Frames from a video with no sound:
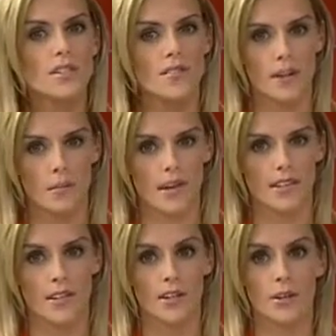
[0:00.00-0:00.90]
of
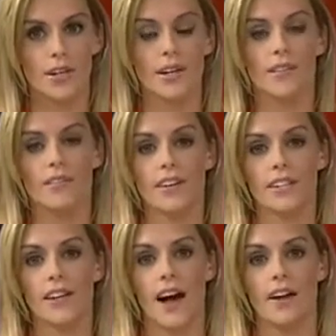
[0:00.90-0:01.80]
inmates, including
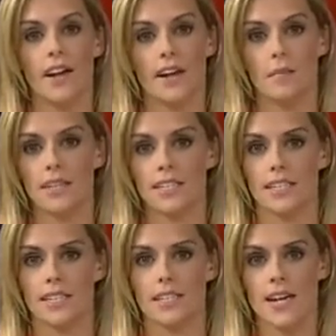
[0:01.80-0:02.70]
convicted al-Qaeda
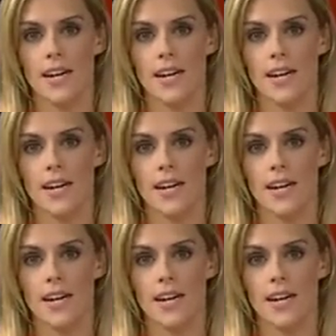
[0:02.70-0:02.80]
militants.